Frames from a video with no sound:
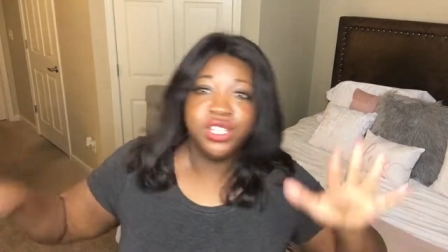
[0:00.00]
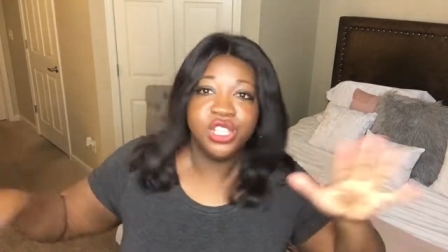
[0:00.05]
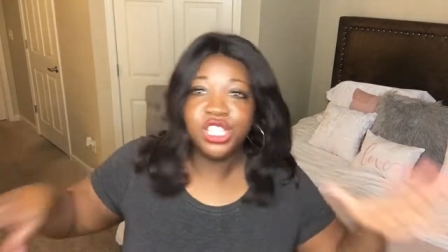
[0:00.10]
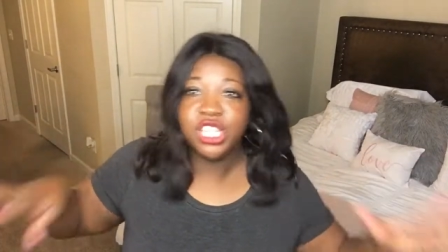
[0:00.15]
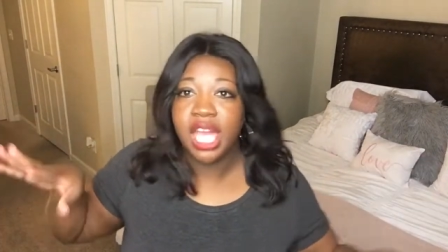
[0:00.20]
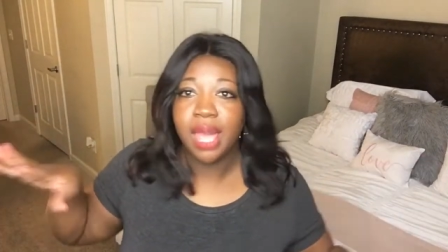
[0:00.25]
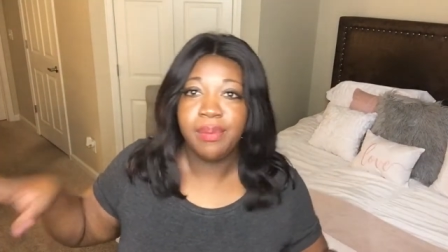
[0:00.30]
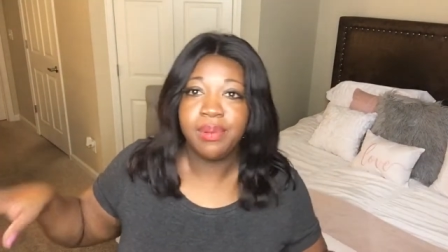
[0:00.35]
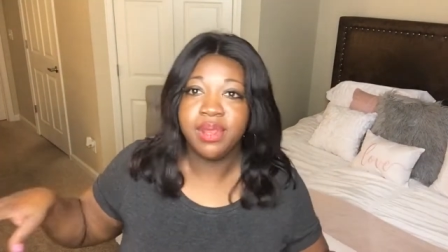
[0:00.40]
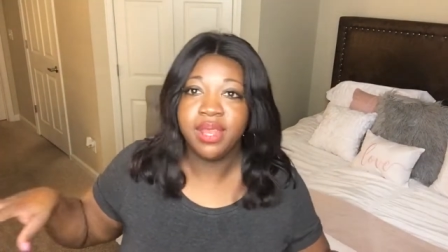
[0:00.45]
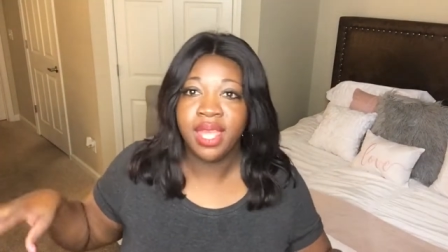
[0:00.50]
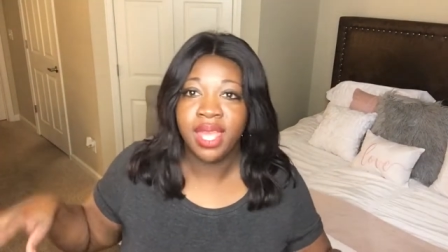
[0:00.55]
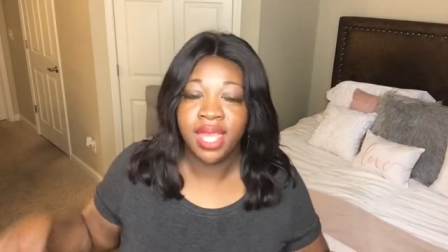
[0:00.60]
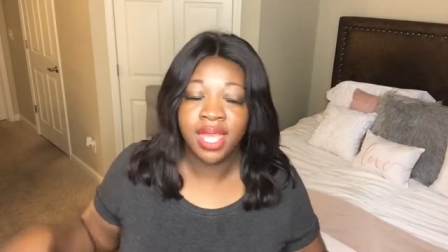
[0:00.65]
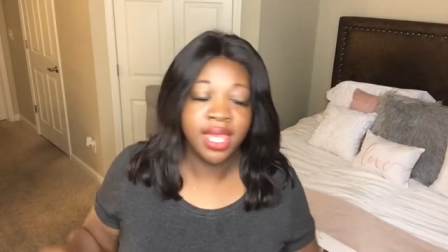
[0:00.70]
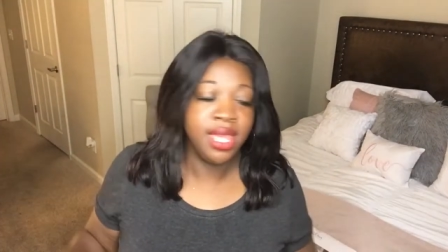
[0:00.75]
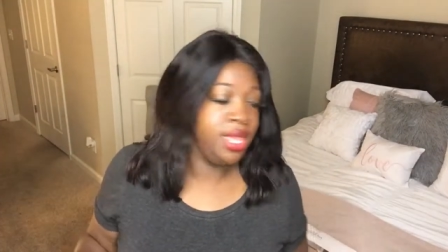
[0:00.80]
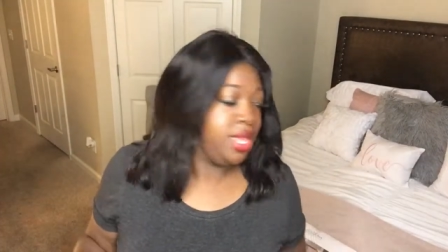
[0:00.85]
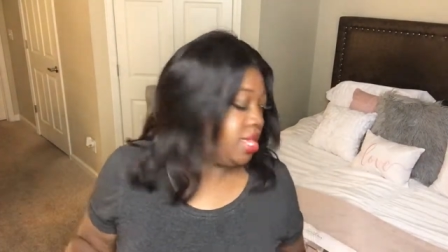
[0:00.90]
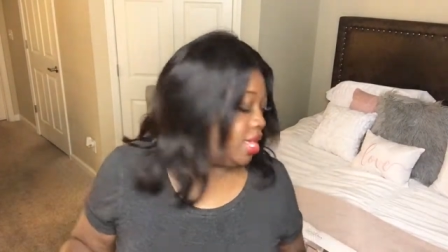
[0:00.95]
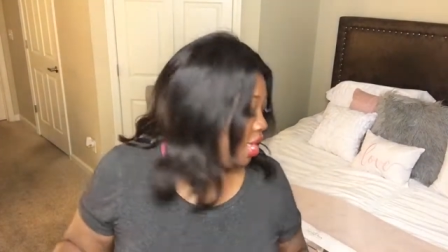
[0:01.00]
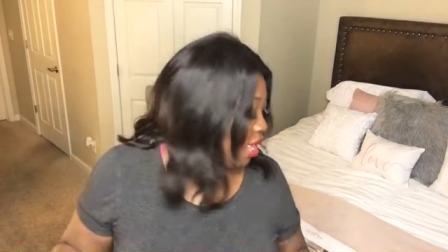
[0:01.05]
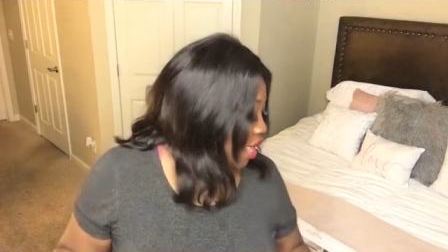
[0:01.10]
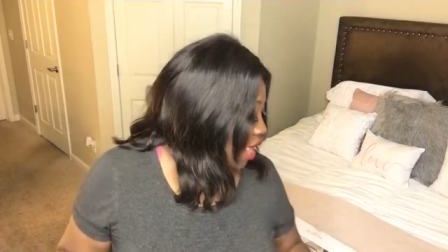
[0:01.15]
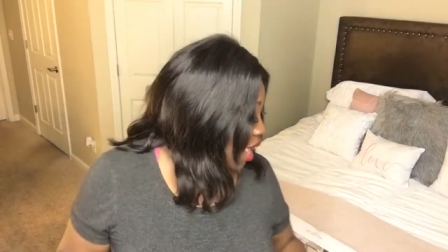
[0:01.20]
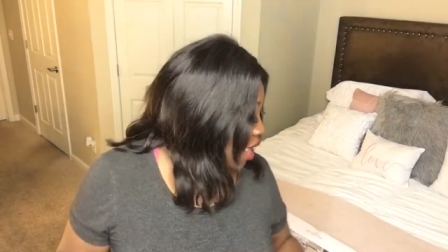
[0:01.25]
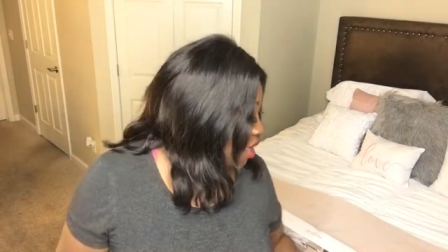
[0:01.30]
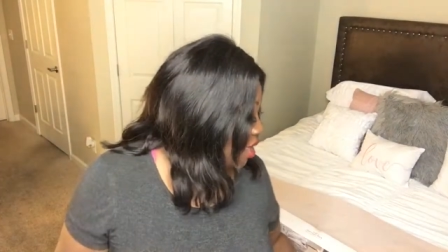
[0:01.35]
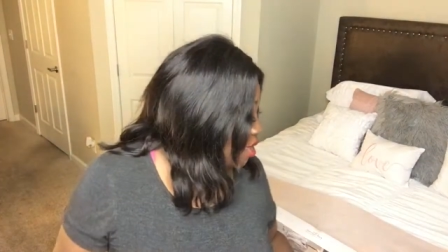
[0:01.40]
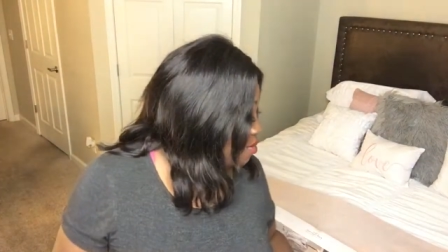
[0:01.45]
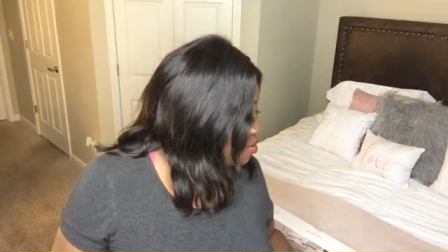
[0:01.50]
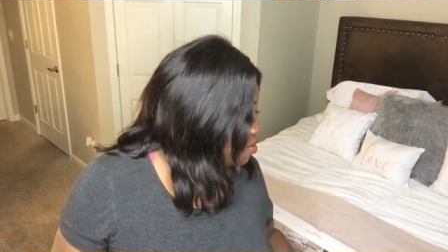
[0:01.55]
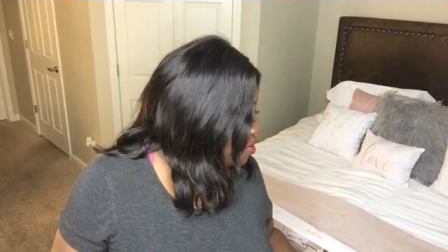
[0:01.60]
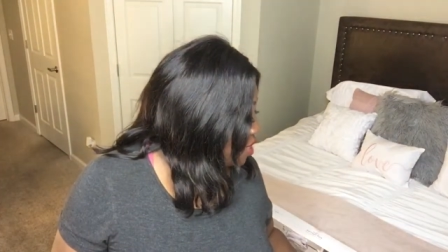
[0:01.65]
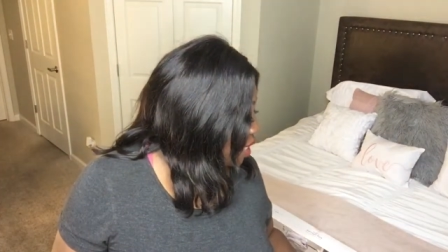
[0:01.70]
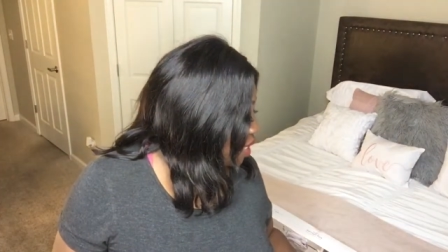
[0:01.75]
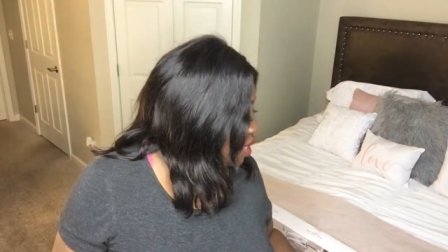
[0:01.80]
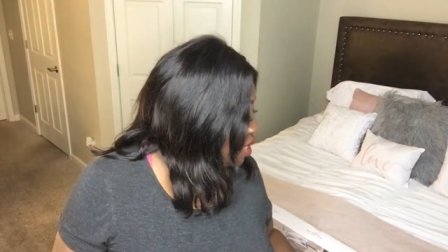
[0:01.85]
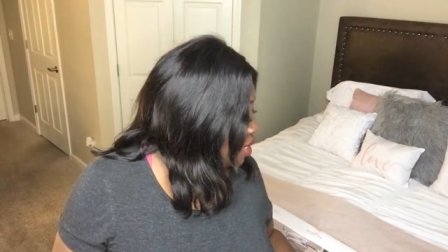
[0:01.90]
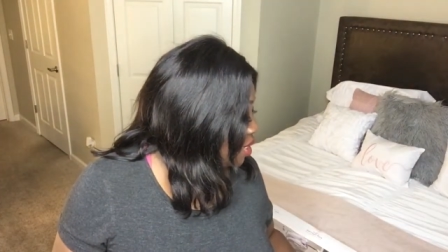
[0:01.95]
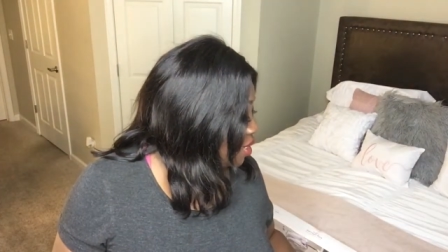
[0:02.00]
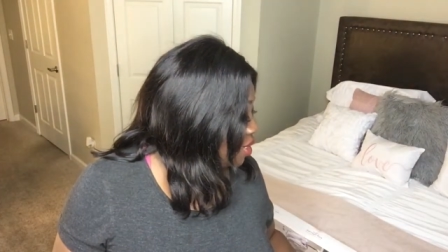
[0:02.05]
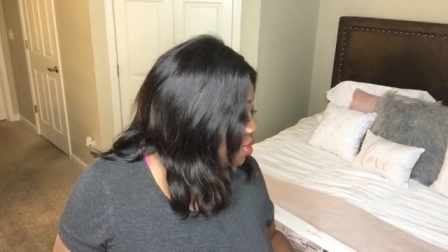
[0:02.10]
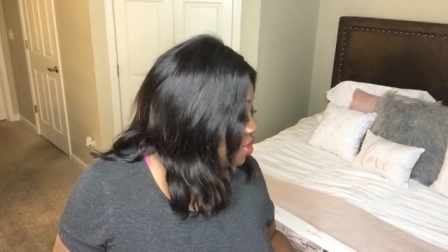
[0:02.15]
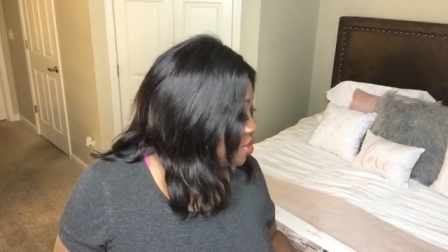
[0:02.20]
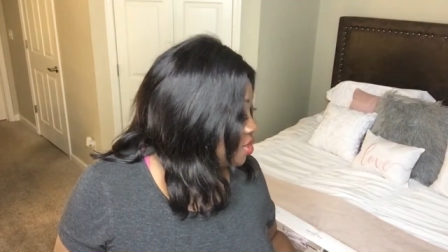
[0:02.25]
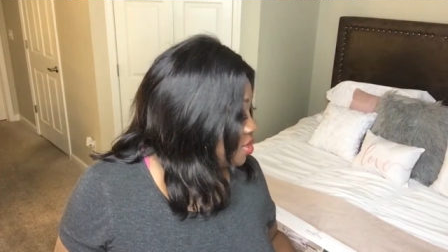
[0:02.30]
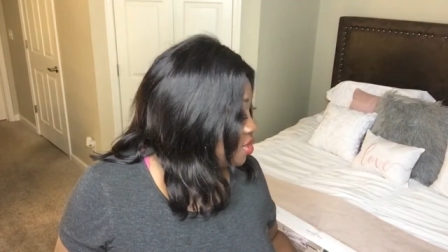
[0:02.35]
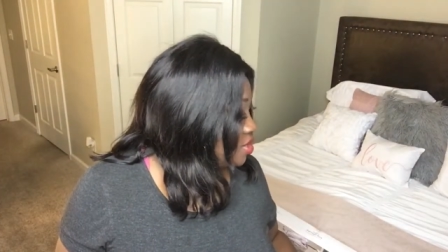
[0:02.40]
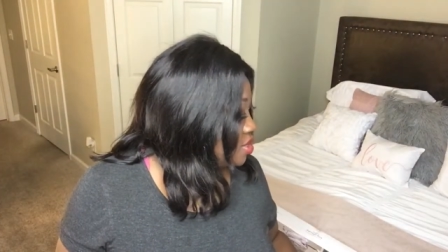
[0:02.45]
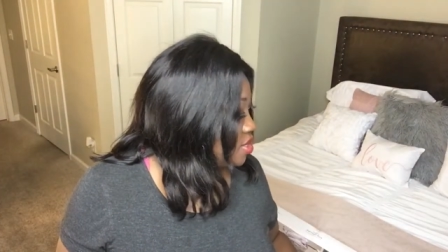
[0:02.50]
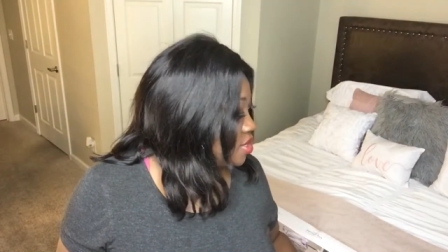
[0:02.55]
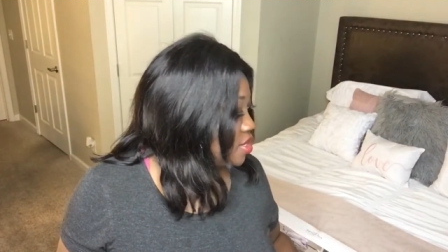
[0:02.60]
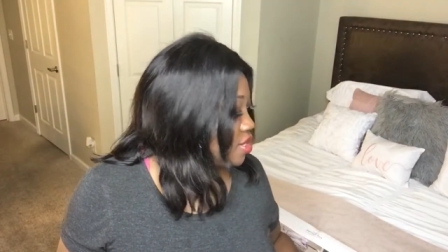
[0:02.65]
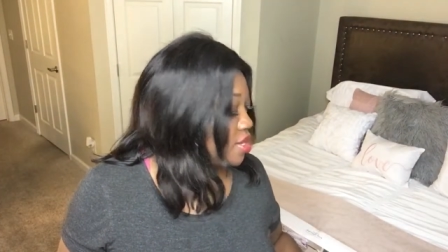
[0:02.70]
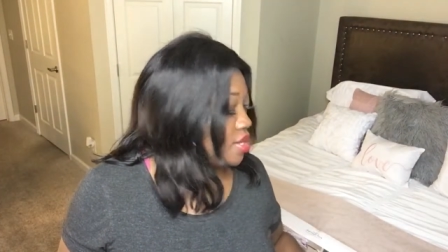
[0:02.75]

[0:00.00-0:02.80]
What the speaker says: shopping today. Got a couple things.